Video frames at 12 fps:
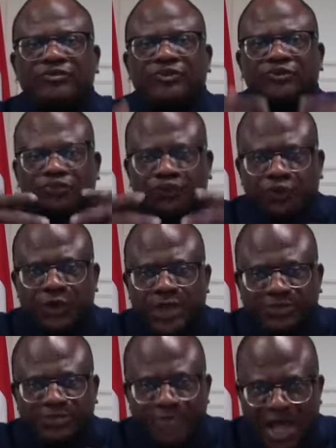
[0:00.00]

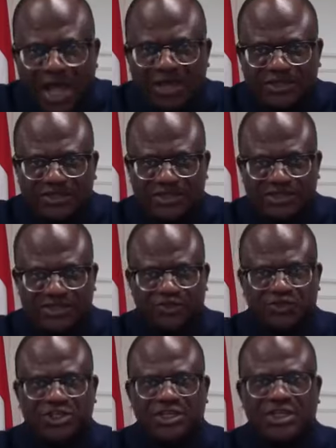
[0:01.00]
trademarks, you
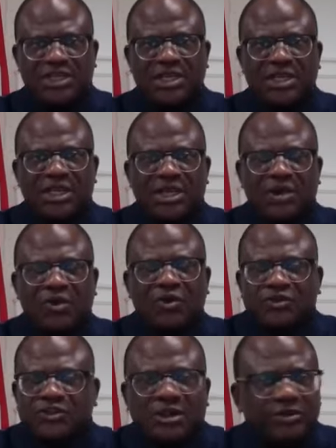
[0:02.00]
see, or
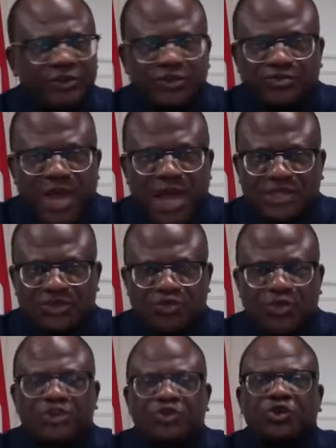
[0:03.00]
service marks.
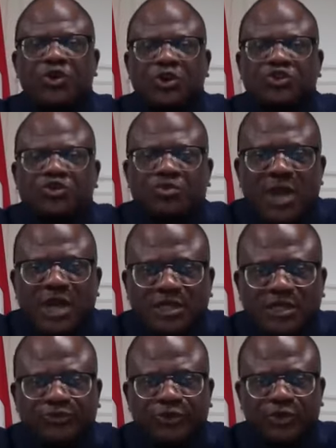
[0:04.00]
When you go to
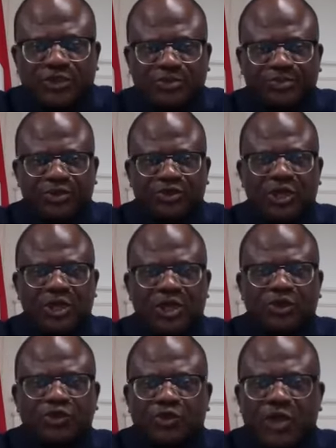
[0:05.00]
market, for example,
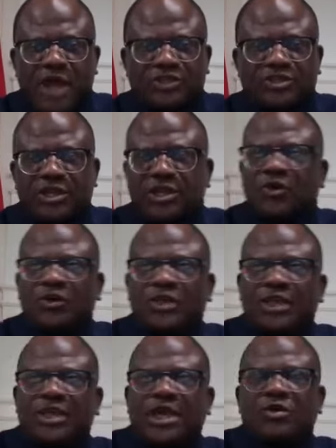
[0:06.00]
you ask,
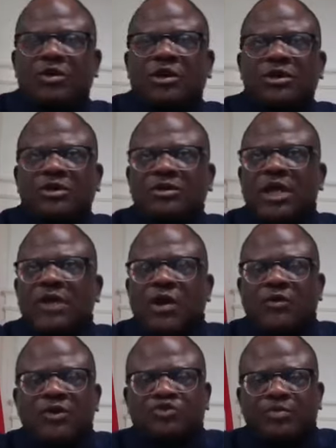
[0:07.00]
okay, I
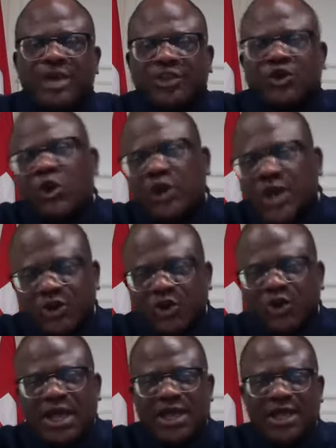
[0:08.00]
want to buy
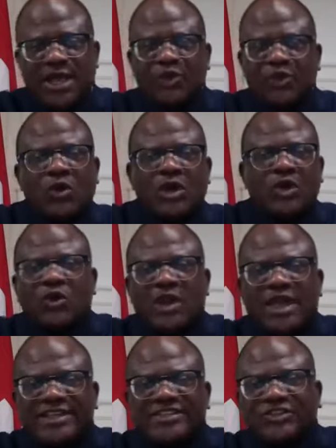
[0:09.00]
Coca-Cola.
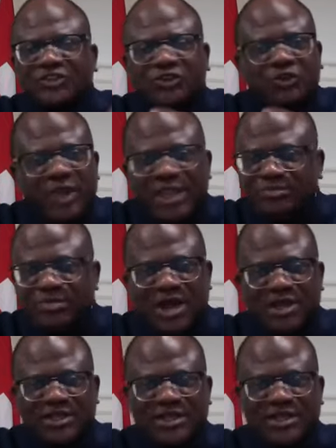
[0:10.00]
Coca-Cola is a trademark.